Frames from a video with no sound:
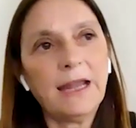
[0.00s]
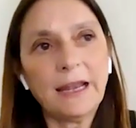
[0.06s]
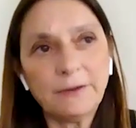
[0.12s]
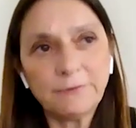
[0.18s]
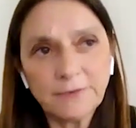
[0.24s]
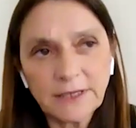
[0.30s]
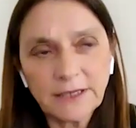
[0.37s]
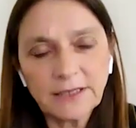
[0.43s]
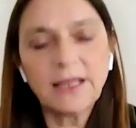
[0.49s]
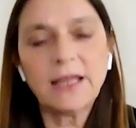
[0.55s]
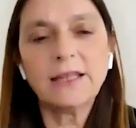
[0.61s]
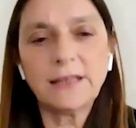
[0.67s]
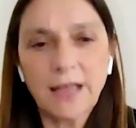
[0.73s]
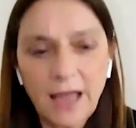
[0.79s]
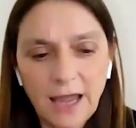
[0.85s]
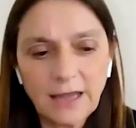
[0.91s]
And after
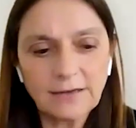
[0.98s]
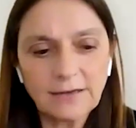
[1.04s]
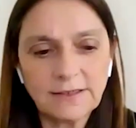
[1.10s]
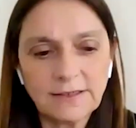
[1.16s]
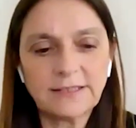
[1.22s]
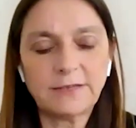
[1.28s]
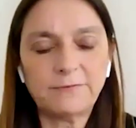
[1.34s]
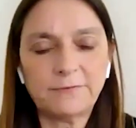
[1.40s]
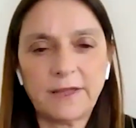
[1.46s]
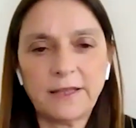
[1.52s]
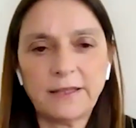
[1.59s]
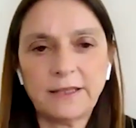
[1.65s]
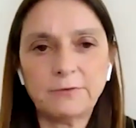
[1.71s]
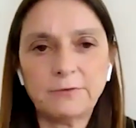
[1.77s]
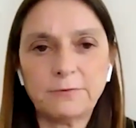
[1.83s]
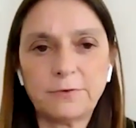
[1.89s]
that, I received
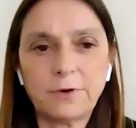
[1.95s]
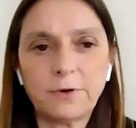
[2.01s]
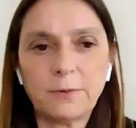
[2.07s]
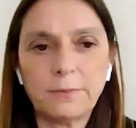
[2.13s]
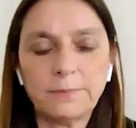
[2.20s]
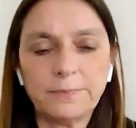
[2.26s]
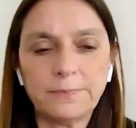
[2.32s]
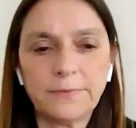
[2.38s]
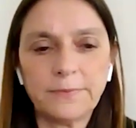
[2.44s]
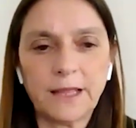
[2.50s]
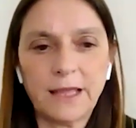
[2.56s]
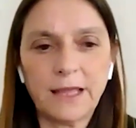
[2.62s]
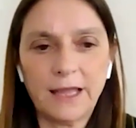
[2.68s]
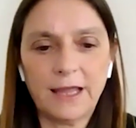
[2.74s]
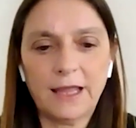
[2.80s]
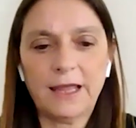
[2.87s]
funding from
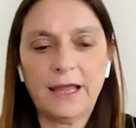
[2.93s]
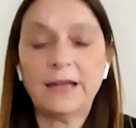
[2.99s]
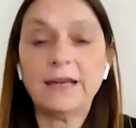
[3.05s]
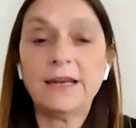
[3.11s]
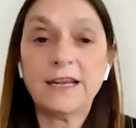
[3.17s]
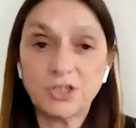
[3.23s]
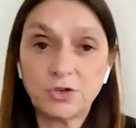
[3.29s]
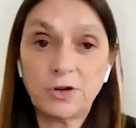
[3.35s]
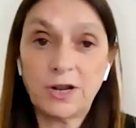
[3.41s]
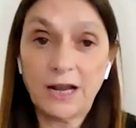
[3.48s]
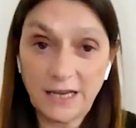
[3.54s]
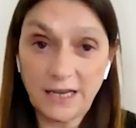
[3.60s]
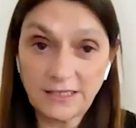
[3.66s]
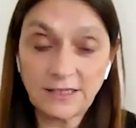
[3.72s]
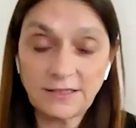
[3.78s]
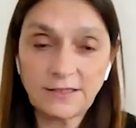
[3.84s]
a
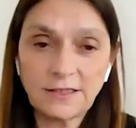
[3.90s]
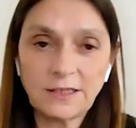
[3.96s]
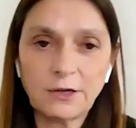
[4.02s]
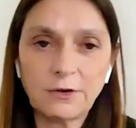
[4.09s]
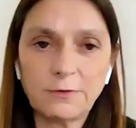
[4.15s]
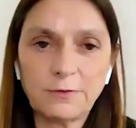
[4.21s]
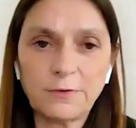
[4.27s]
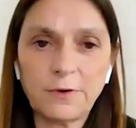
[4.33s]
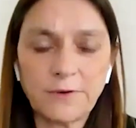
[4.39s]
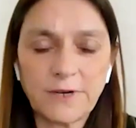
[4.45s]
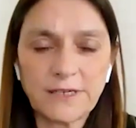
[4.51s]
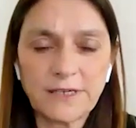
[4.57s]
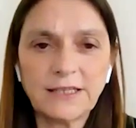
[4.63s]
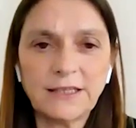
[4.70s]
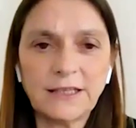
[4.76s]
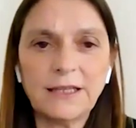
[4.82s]
national agency of
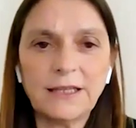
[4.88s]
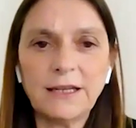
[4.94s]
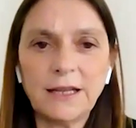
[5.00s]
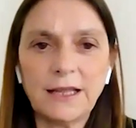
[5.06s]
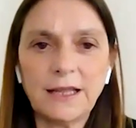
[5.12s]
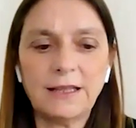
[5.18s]
Argentina,